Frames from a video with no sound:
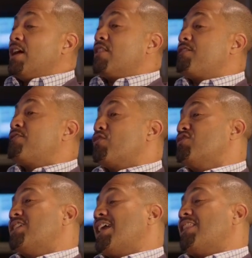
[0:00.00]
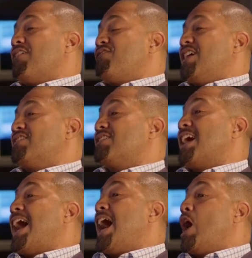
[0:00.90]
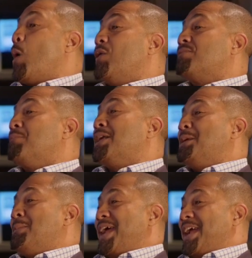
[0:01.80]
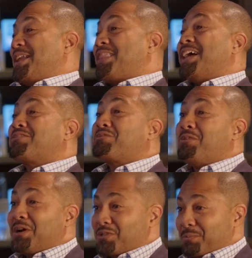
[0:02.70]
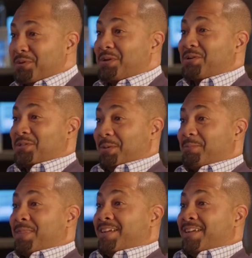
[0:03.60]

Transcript: The first side of that fence is how is money made? That's through entrepreneurship.